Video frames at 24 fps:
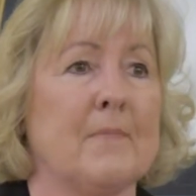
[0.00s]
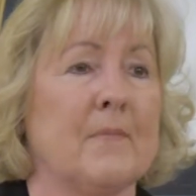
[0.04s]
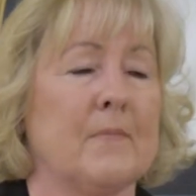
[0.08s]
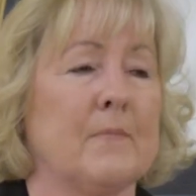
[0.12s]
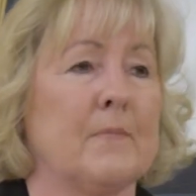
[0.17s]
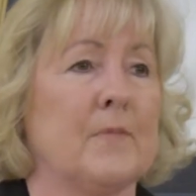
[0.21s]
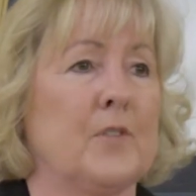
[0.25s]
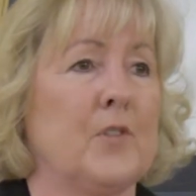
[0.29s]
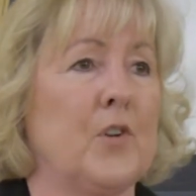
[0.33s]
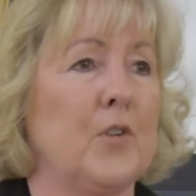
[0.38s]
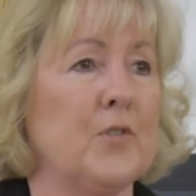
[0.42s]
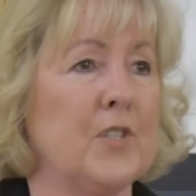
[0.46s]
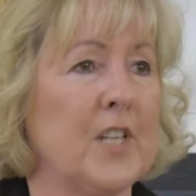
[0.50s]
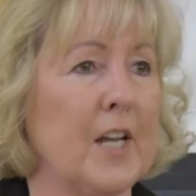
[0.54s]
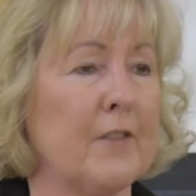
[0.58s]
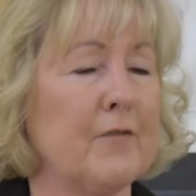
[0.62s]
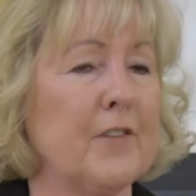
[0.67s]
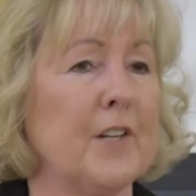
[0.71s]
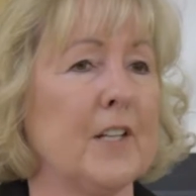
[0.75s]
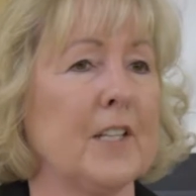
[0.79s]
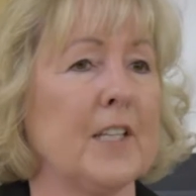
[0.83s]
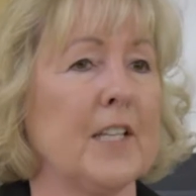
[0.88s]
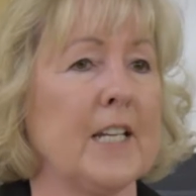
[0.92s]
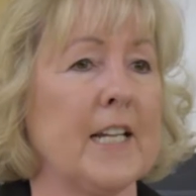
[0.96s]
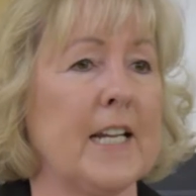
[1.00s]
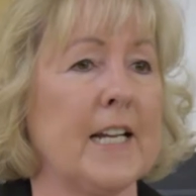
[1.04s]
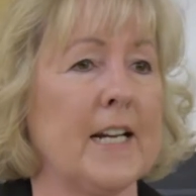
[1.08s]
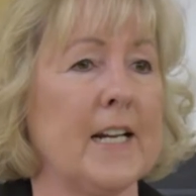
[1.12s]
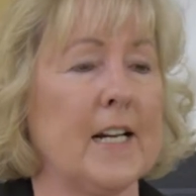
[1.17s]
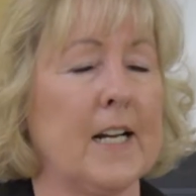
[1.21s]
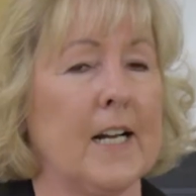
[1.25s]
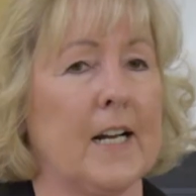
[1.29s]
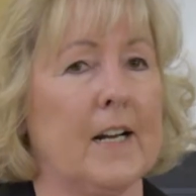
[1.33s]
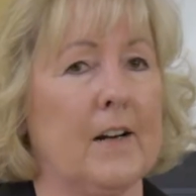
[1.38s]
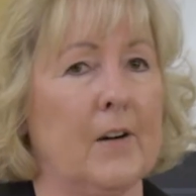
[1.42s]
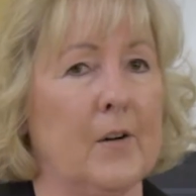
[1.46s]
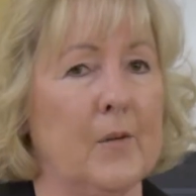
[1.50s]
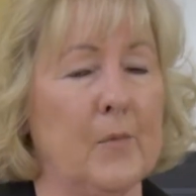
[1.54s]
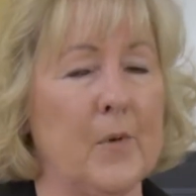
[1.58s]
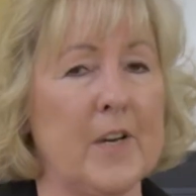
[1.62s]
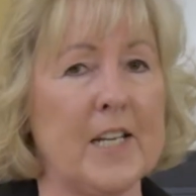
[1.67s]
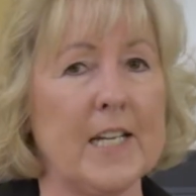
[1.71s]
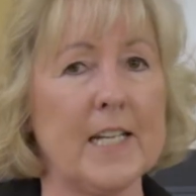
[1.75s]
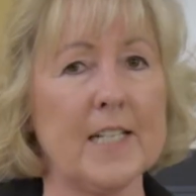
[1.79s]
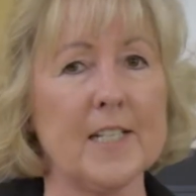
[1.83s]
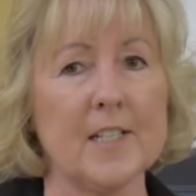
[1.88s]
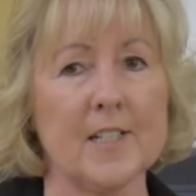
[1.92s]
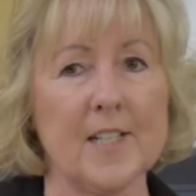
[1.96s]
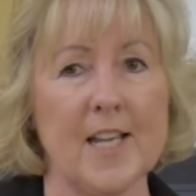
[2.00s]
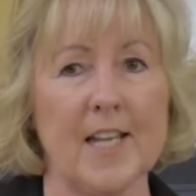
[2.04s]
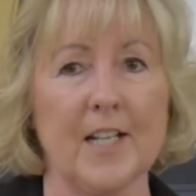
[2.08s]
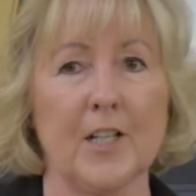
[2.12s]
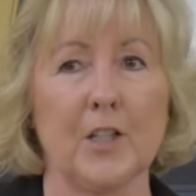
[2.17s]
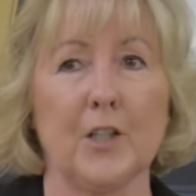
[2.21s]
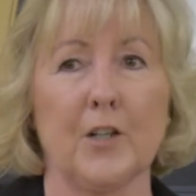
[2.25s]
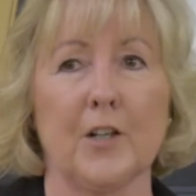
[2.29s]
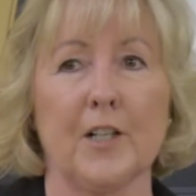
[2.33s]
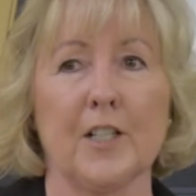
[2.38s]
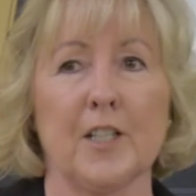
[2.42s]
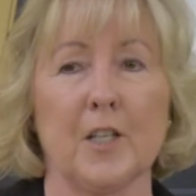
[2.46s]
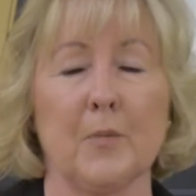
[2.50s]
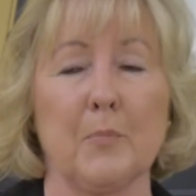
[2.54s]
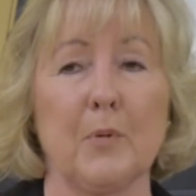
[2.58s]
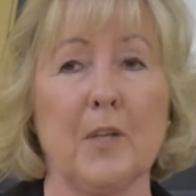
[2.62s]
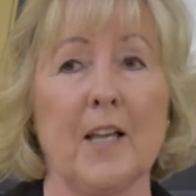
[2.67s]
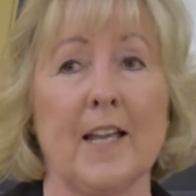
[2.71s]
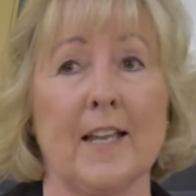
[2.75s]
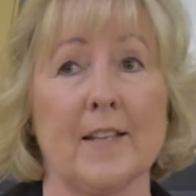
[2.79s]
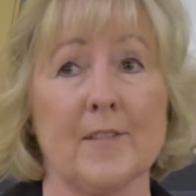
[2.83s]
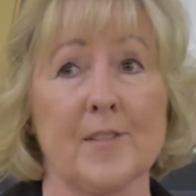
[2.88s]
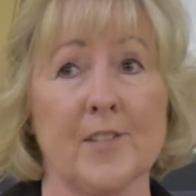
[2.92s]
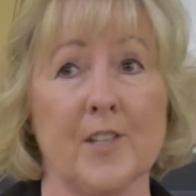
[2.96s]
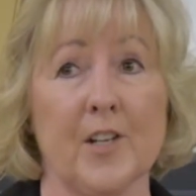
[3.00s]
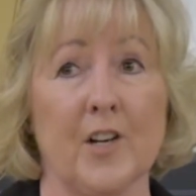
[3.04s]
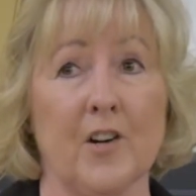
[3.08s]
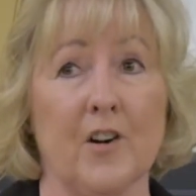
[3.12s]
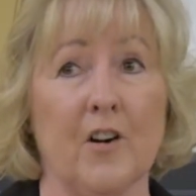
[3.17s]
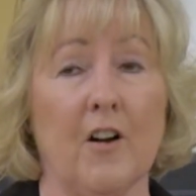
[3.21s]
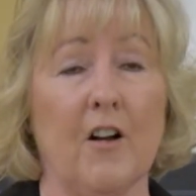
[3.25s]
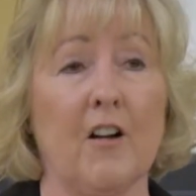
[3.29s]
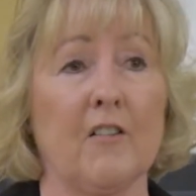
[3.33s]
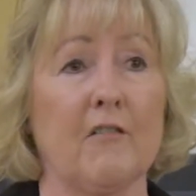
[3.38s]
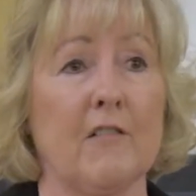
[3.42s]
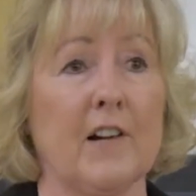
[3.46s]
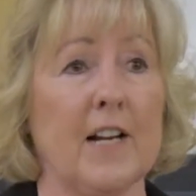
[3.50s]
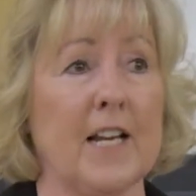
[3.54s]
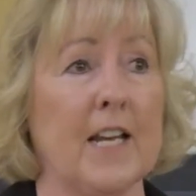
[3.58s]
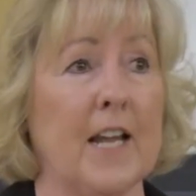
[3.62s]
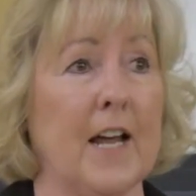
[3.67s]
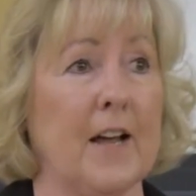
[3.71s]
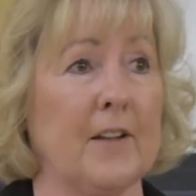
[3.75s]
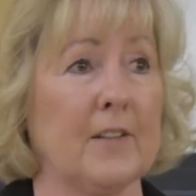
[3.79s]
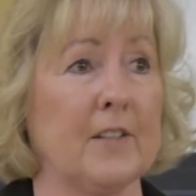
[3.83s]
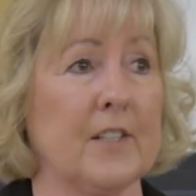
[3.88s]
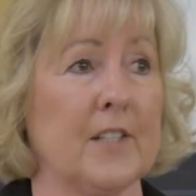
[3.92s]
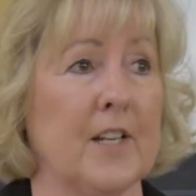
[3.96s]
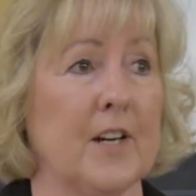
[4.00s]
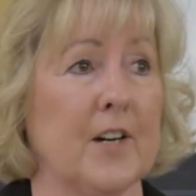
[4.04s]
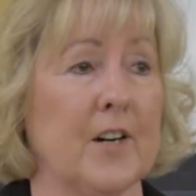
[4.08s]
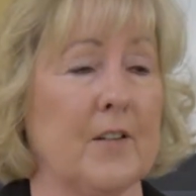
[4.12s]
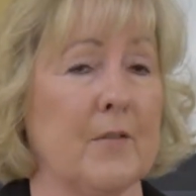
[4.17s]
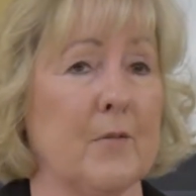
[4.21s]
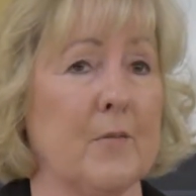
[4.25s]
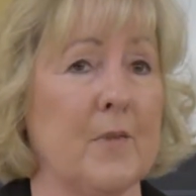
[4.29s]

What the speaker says: So definitely, we need to take a look at the plans that are already out there.